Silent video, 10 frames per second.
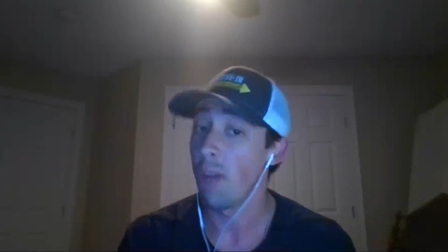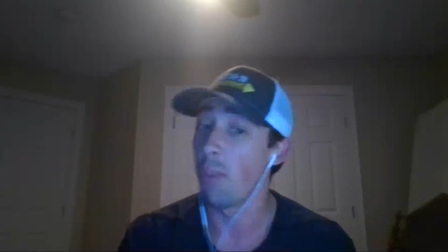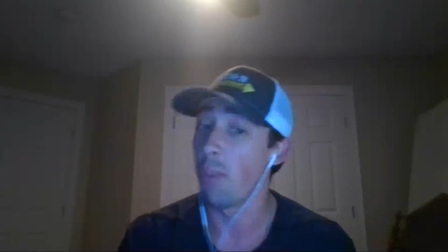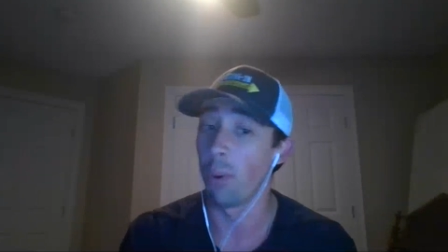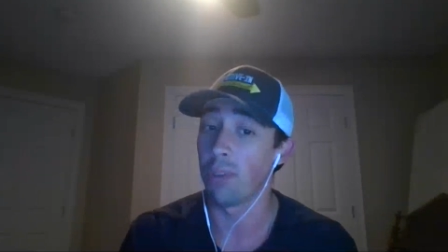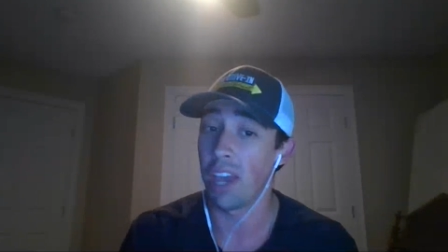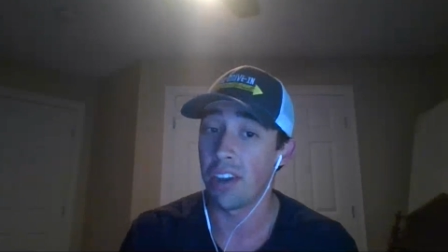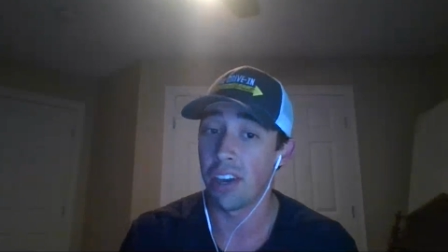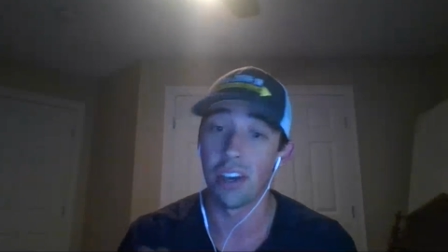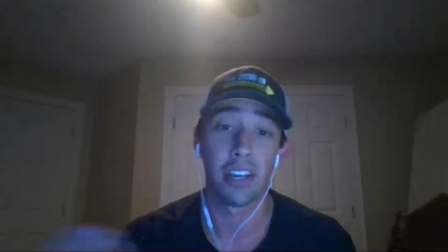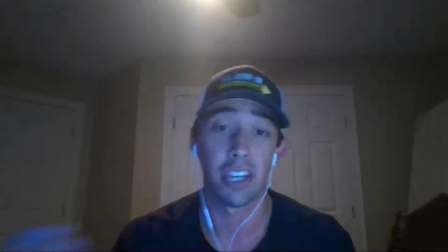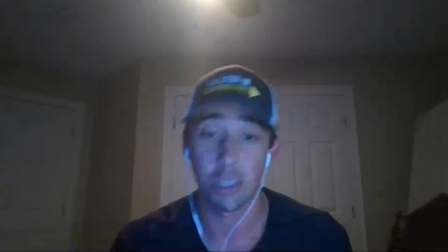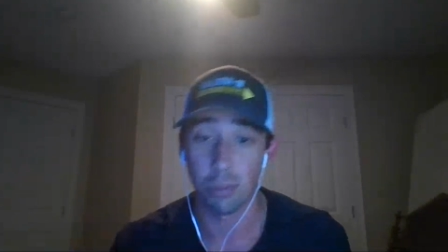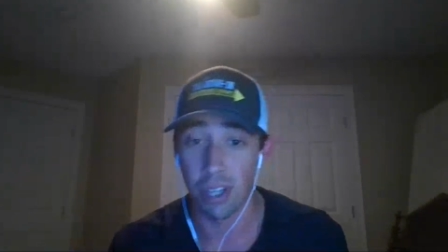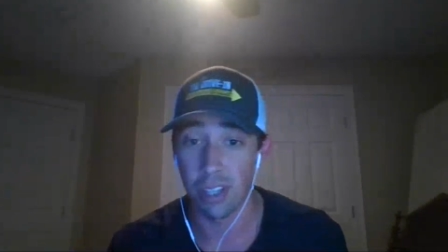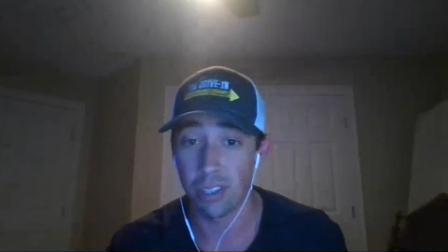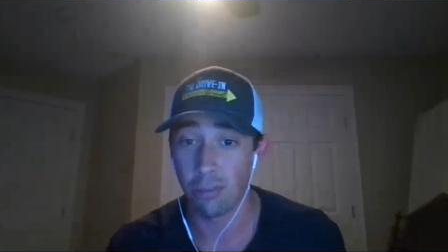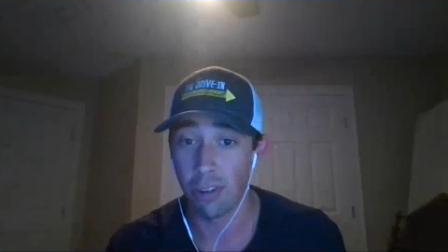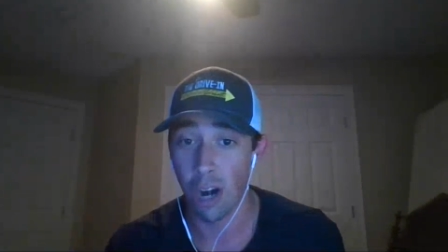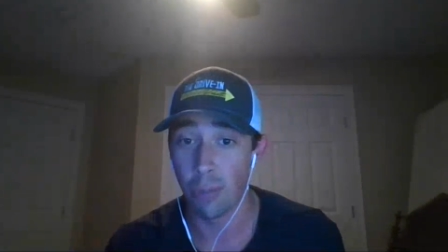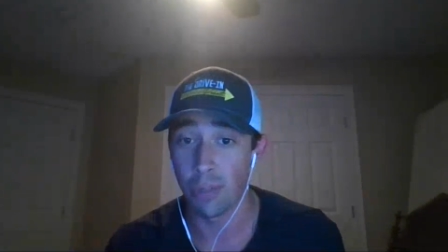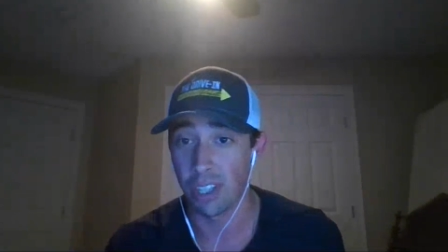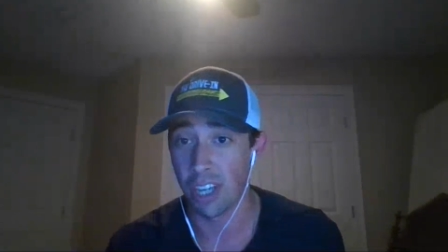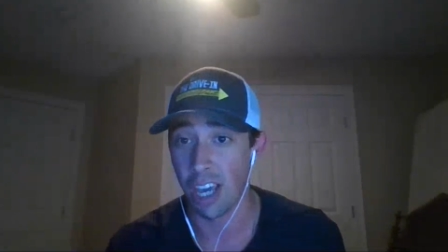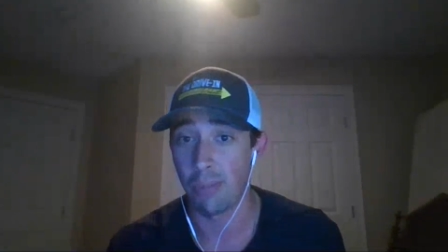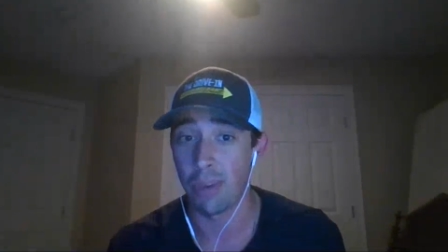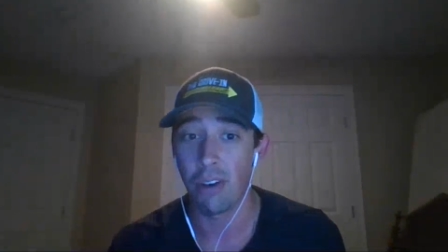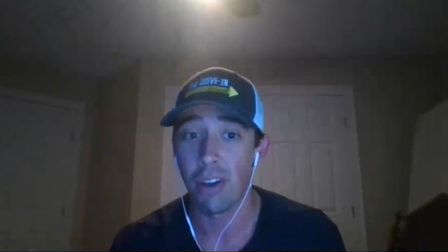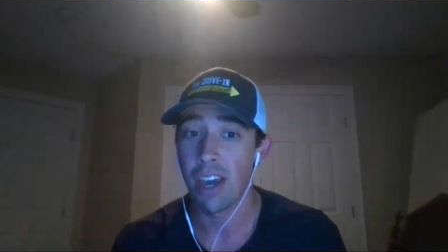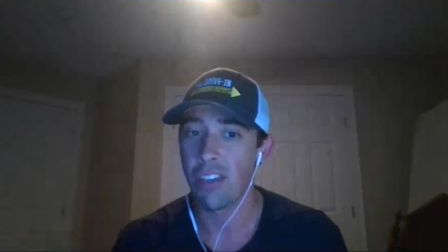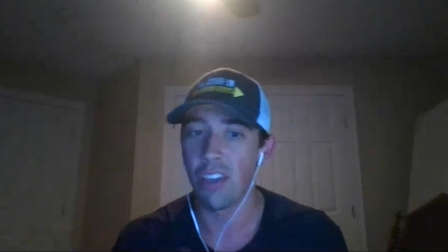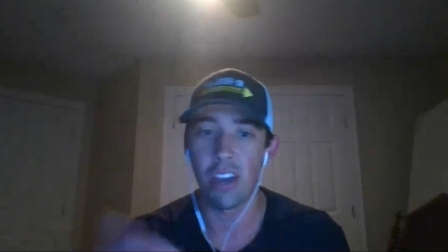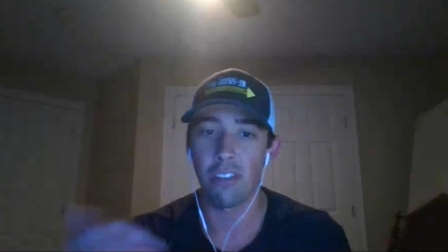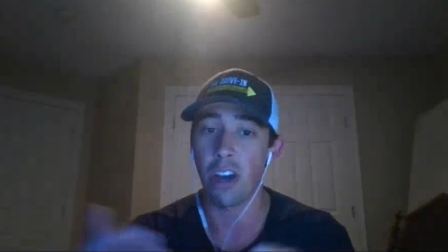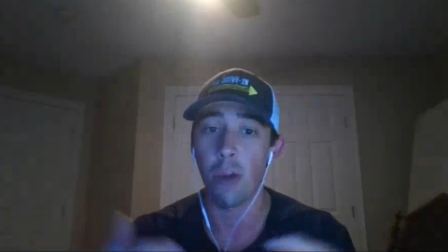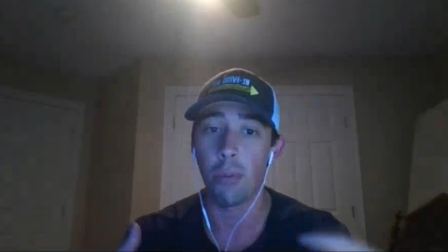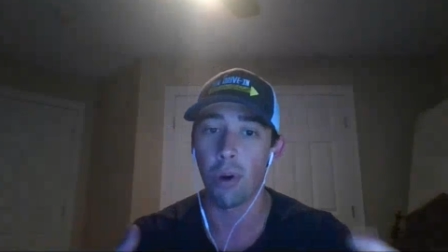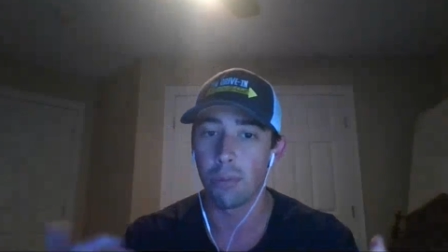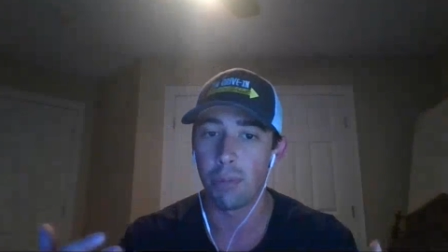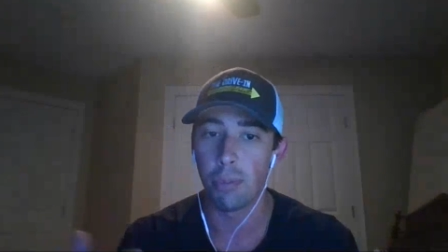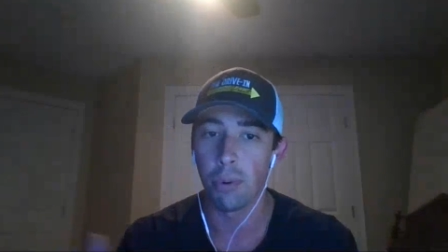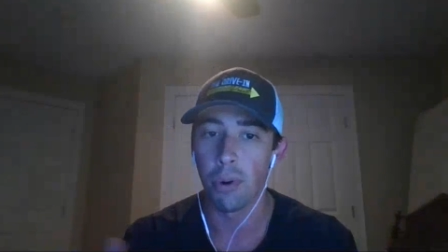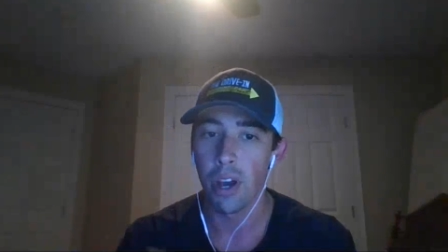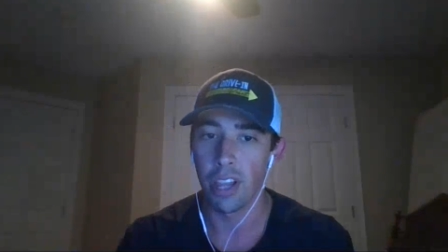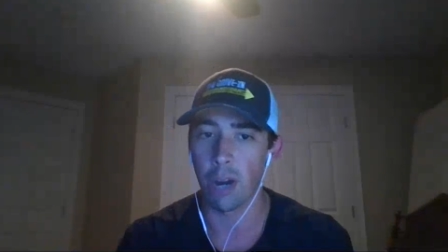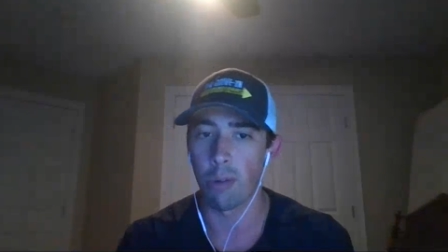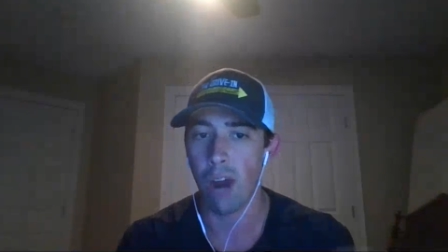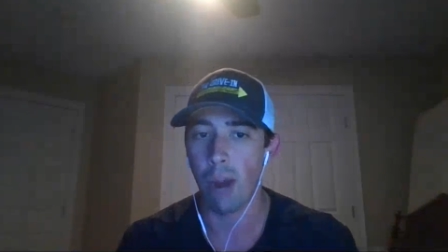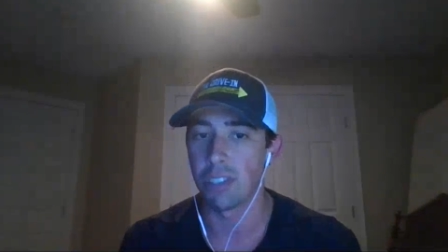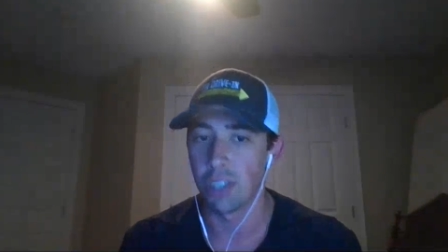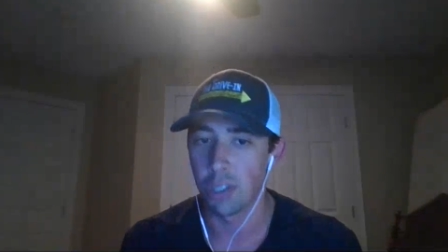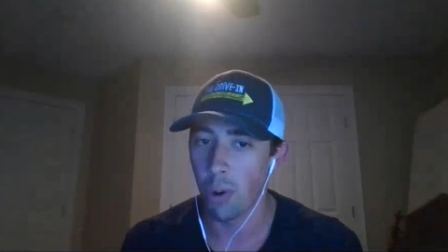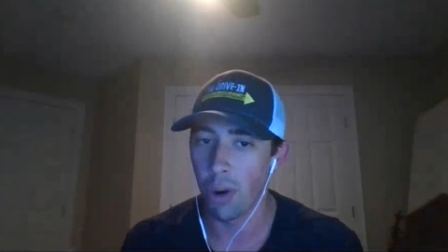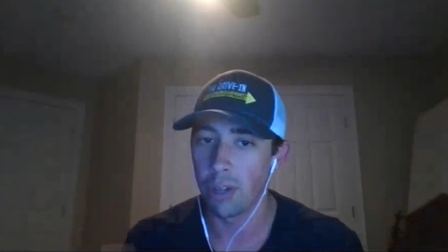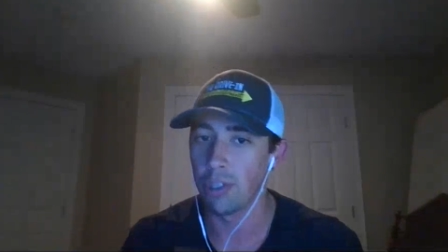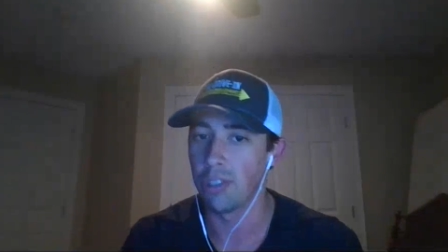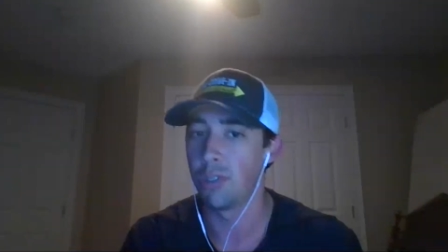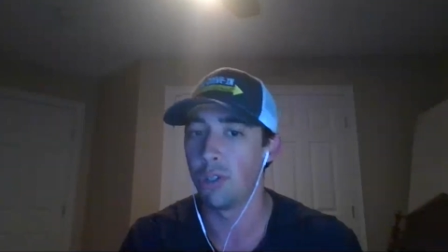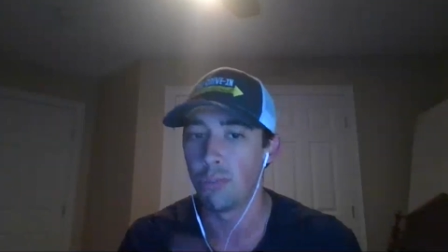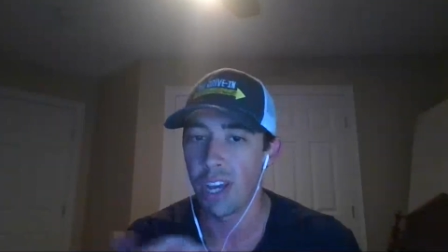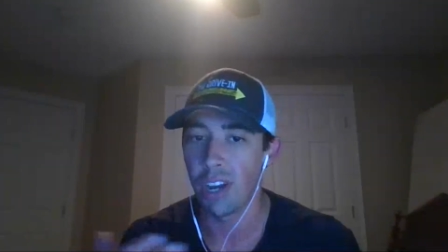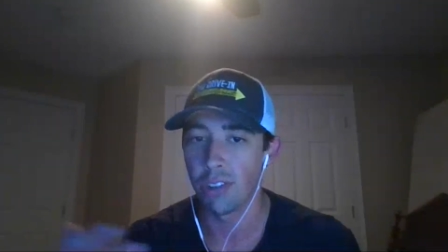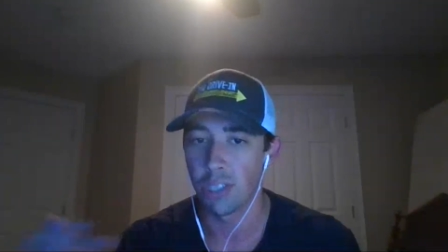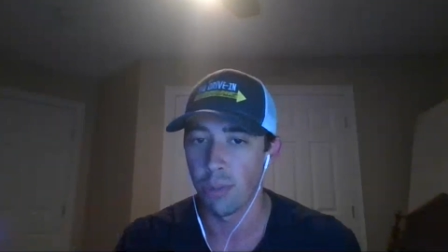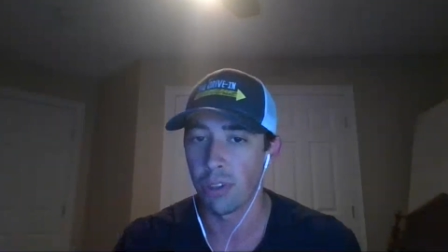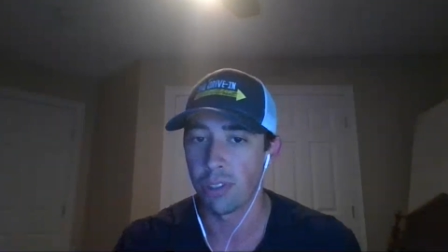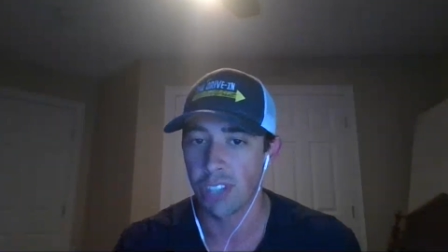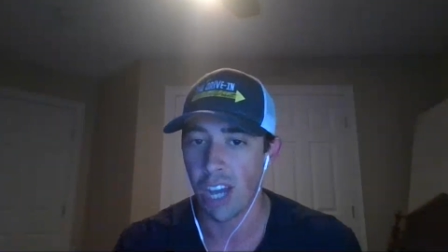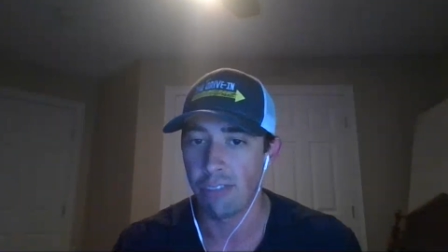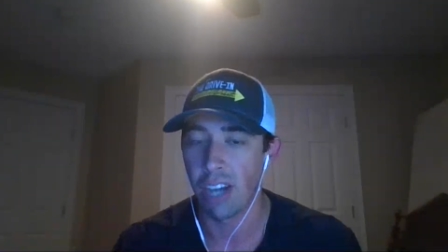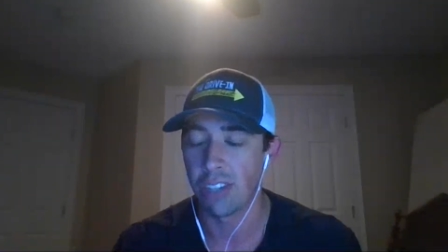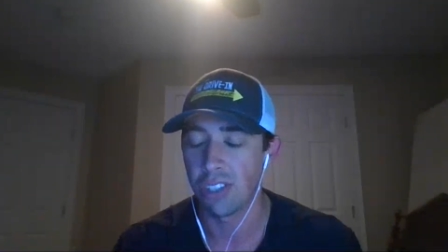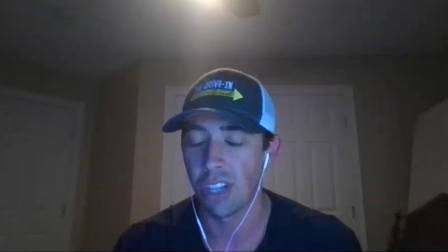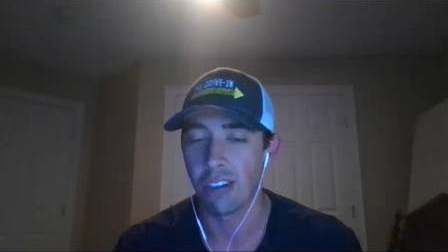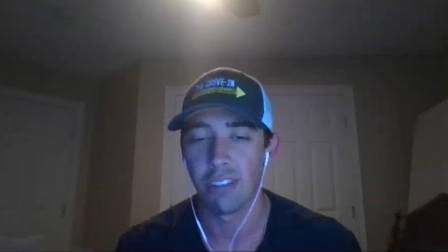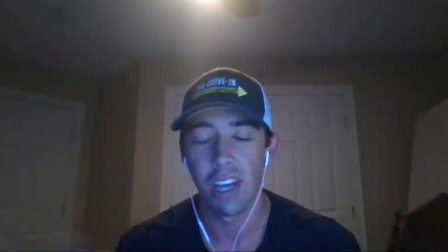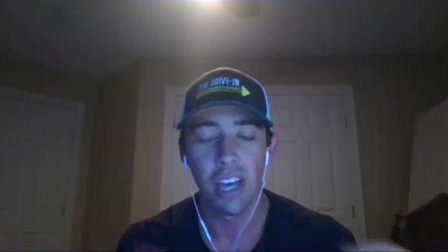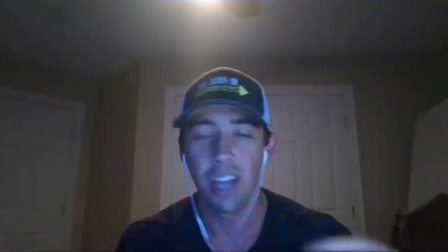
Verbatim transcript: Portlandia explains the Fred Armisen cameo. And then you have a couple other people like a Robert Zendora who did Tomb Raider and some other sci-fi stuff.